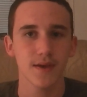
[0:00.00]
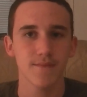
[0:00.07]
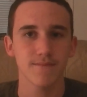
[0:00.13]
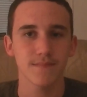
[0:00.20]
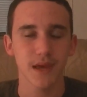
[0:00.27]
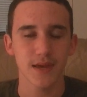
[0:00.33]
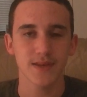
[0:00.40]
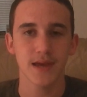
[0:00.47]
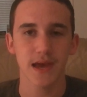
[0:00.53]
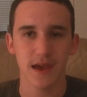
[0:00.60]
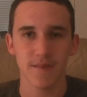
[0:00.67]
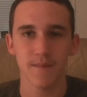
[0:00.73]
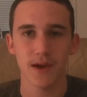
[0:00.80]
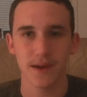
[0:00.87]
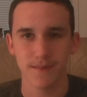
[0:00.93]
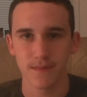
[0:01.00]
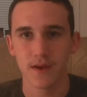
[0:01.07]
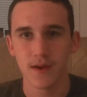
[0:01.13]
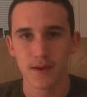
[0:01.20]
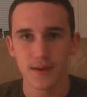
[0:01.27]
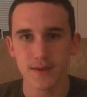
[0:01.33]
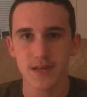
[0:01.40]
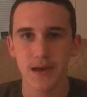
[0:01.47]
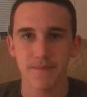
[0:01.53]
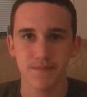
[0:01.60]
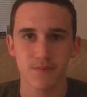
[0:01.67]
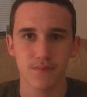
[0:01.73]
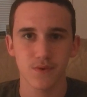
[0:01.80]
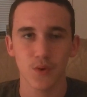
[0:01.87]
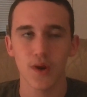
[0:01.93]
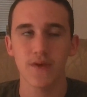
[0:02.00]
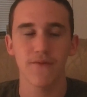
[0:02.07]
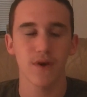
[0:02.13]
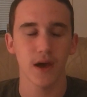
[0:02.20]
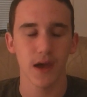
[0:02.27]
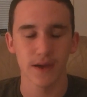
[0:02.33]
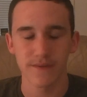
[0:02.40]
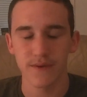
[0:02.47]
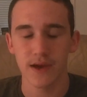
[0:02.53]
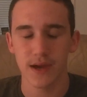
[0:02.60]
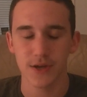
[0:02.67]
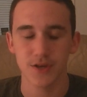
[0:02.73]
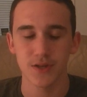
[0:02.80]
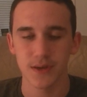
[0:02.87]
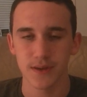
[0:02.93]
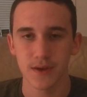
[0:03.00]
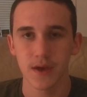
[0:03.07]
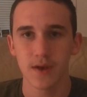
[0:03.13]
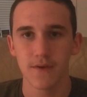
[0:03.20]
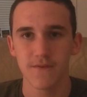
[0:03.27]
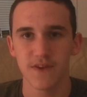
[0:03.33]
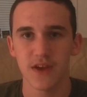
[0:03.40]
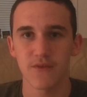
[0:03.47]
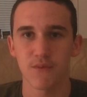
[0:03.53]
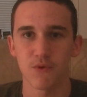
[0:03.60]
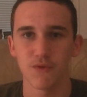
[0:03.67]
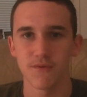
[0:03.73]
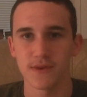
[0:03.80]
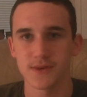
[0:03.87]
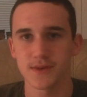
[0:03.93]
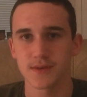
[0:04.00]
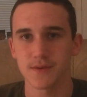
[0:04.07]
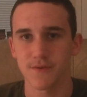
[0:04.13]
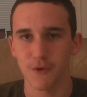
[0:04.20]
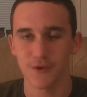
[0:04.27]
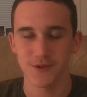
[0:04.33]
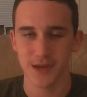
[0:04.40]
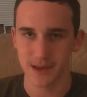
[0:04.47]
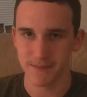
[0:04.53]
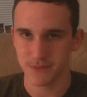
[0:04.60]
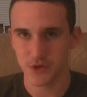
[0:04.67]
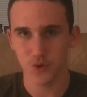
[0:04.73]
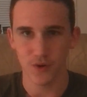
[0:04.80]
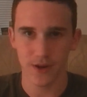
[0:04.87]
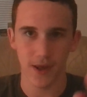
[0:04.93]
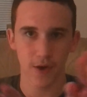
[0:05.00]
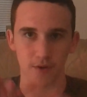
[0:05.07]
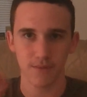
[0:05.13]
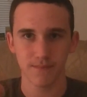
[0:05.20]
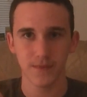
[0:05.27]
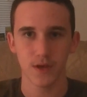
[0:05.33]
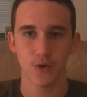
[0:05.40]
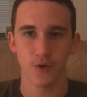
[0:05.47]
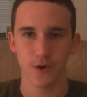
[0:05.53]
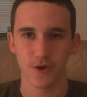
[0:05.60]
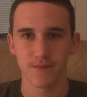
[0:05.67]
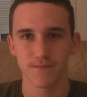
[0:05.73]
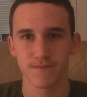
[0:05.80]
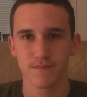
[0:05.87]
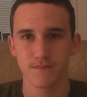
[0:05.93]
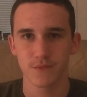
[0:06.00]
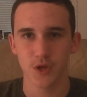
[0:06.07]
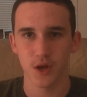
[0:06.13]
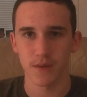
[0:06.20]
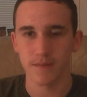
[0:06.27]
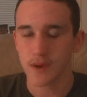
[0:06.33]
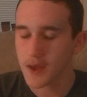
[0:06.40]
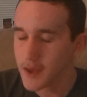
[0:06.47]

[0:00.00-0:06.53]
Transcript: Yes, I have my top 25, actually, favorite movies of all time sorted out in order. Shut up.